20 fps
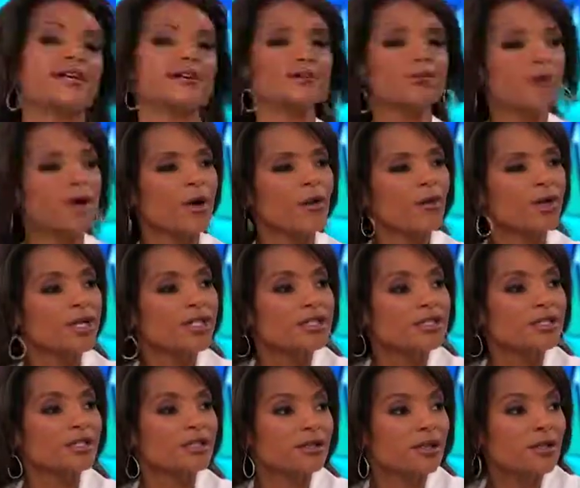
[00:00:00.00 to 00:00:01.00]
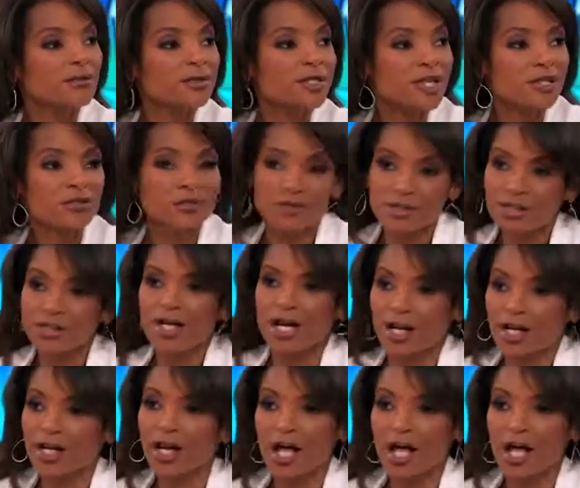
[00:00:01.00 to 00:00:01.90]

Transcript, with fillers: That's why I went into obstetrics and gynecology.